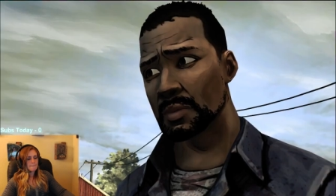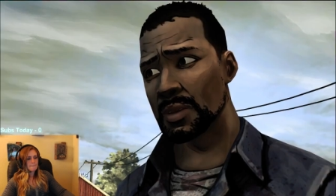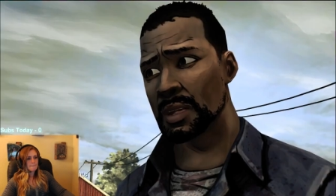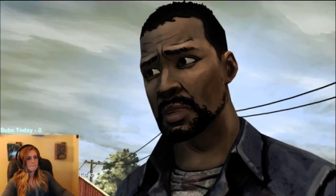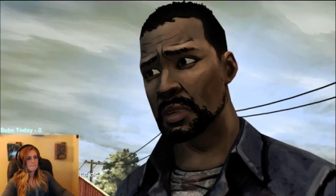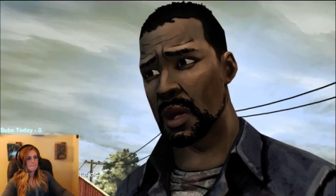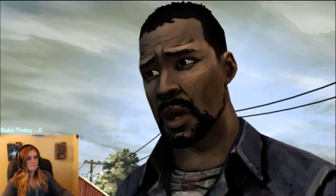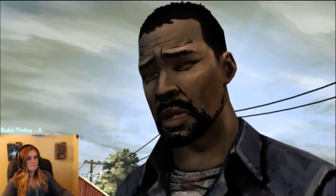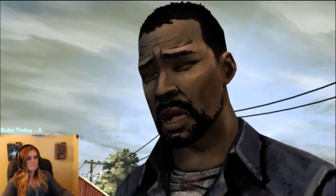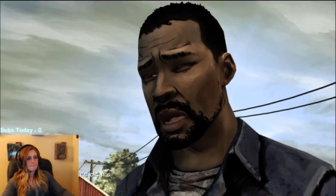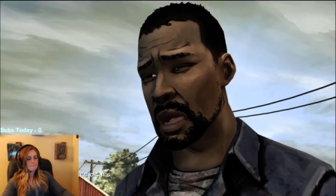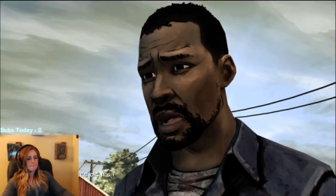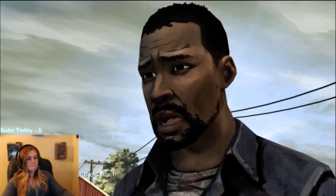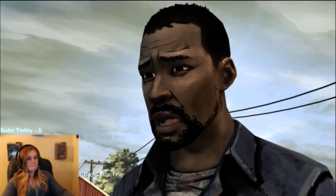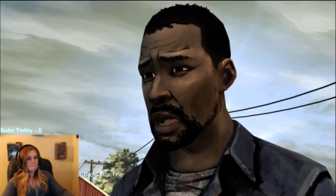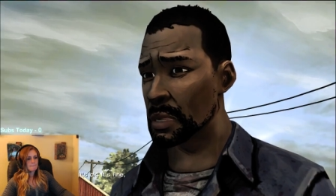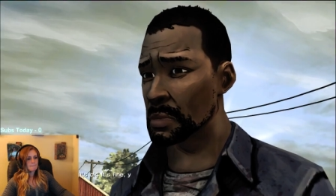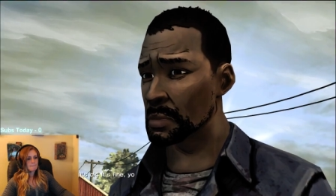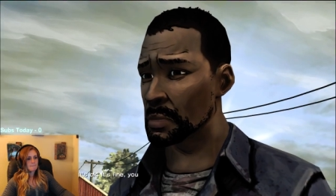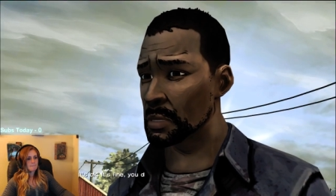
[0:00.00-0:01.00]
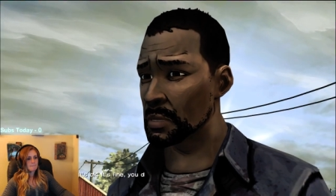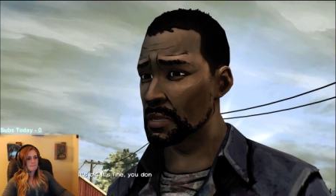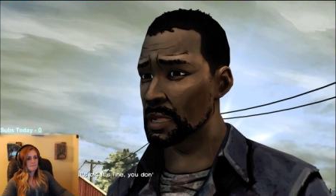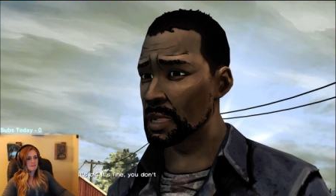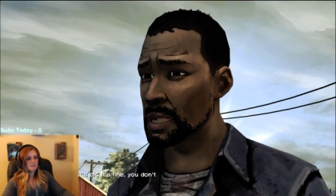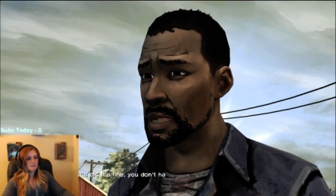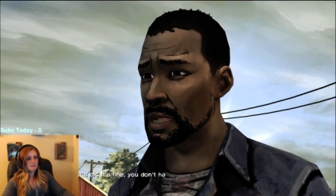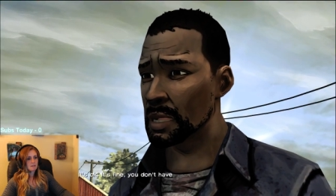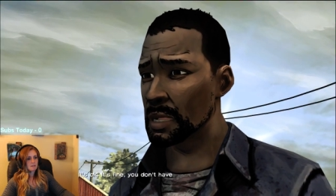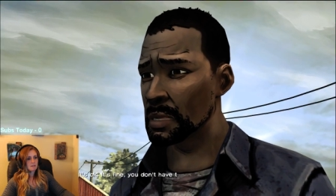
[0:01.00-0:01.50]
it's okay, it's
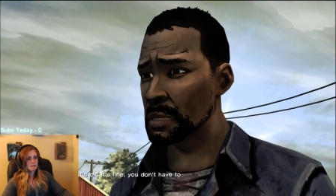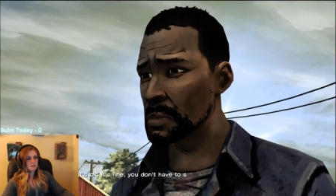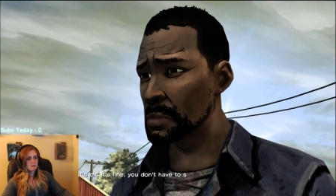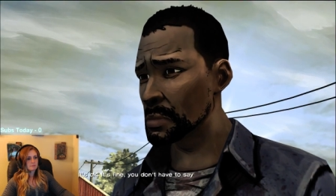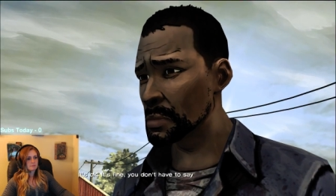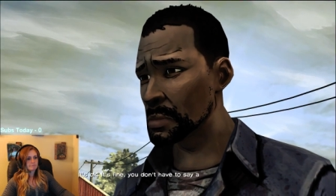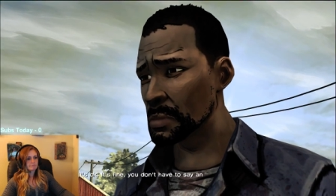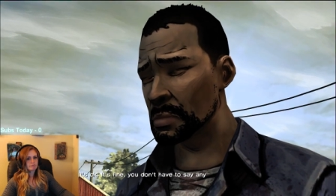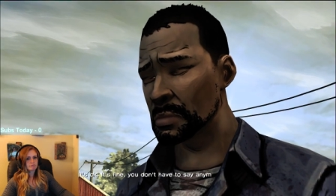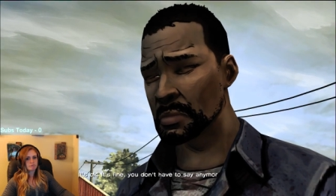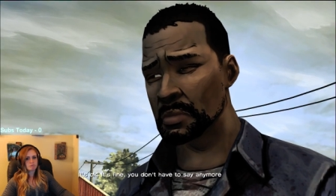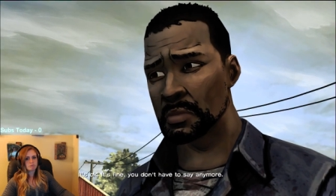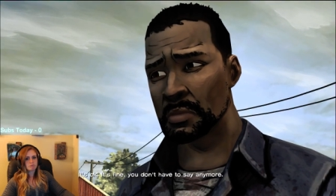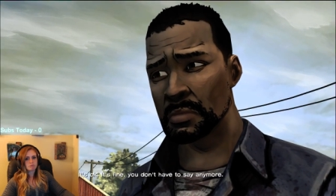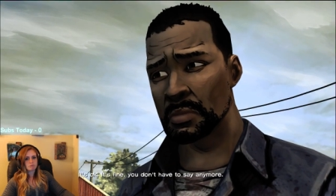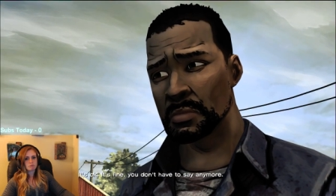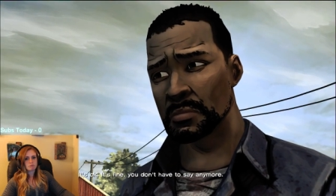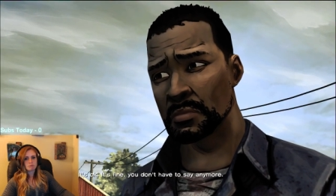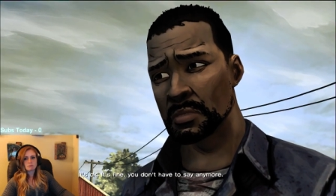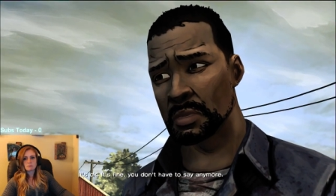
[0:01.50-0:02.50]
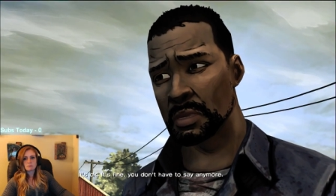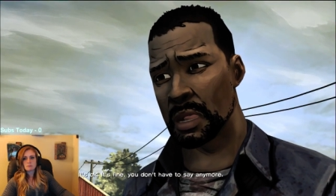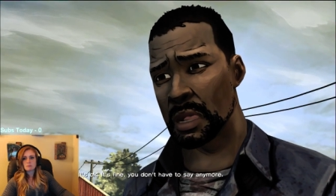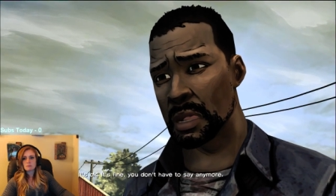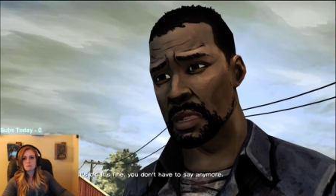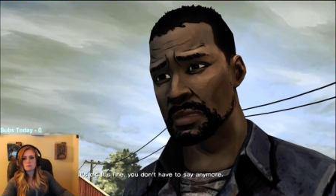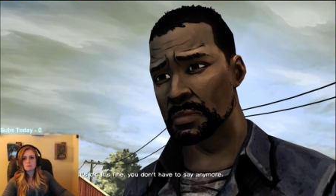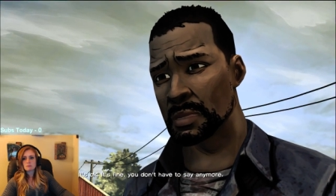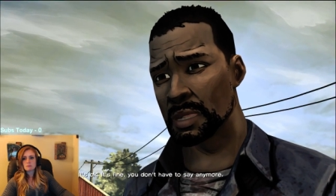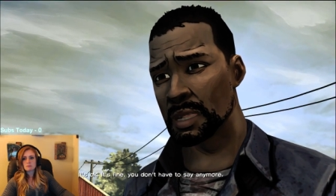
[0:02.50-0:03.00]
fine. You don't have to
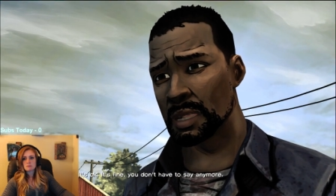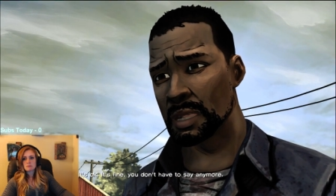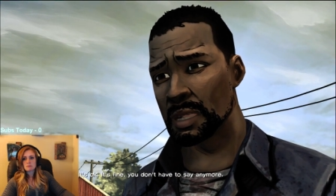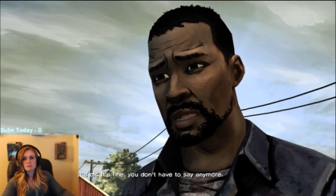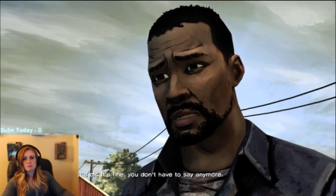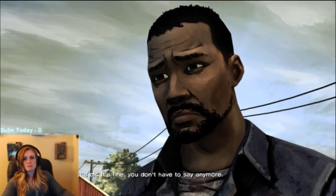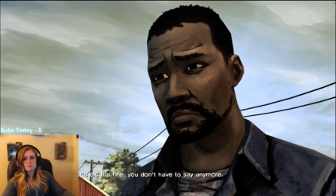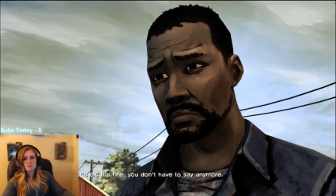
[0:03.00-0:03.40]
say anymore.